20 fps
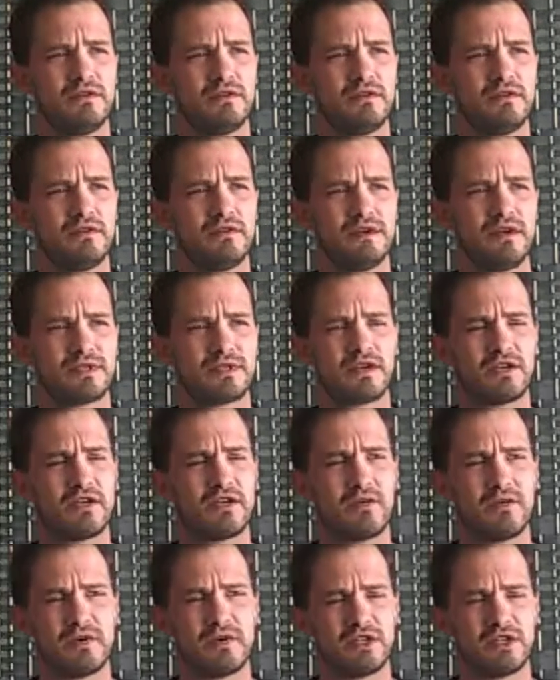I'm
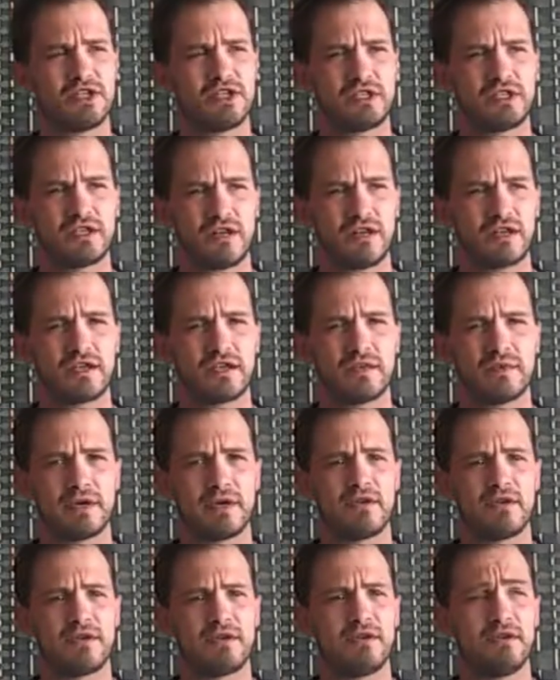sorry, what is she talking
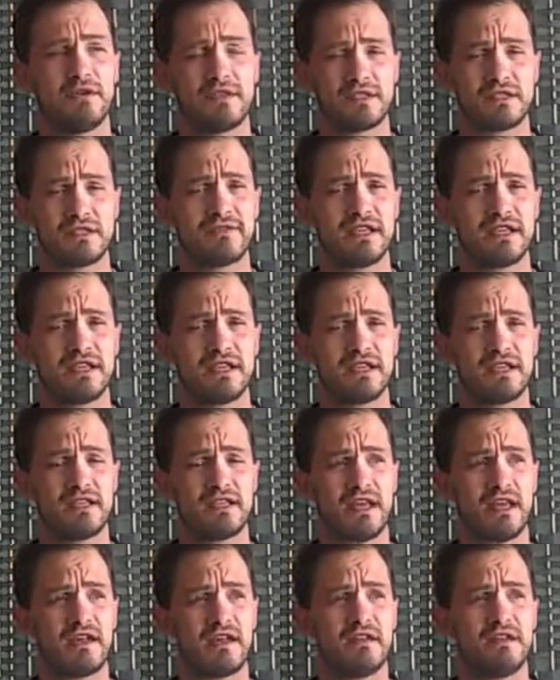about? Instead of saying
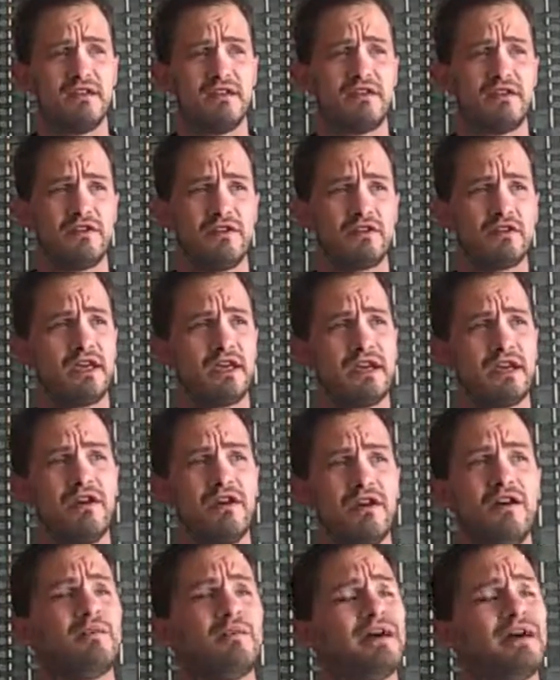that, you're like,
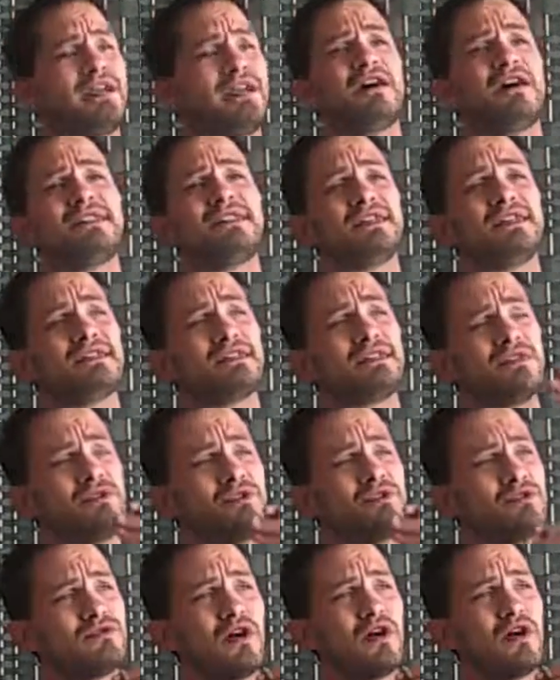oh my god, that's so
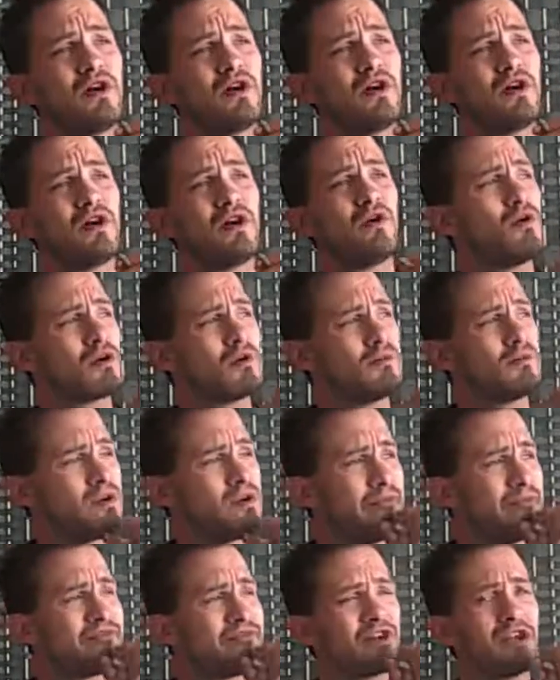true. Oh, how horrible.
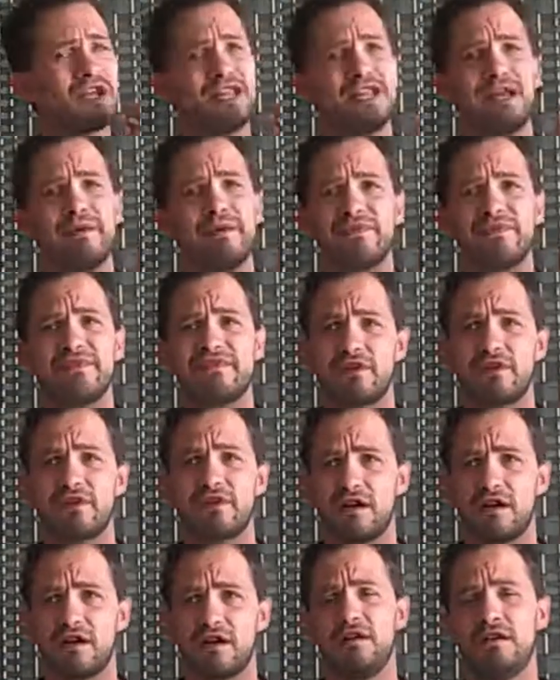I'm verklempt for
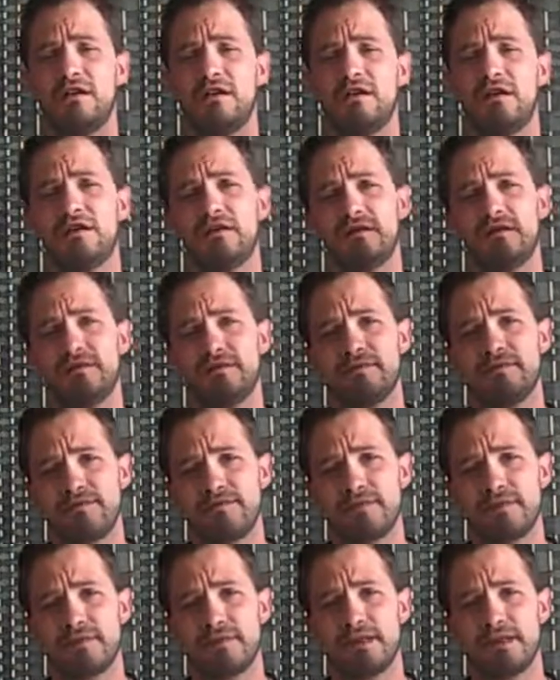her.
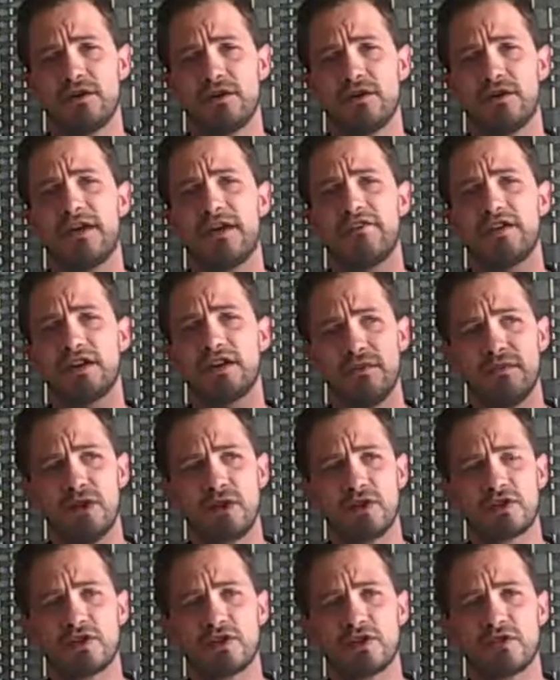You're having an
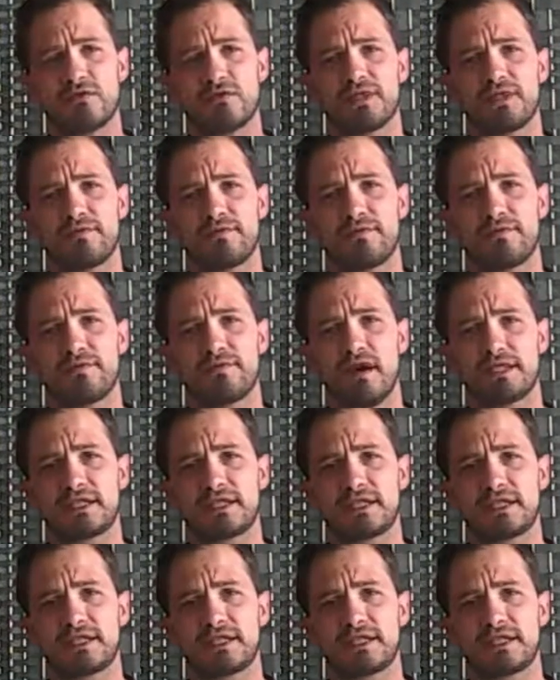emotional response.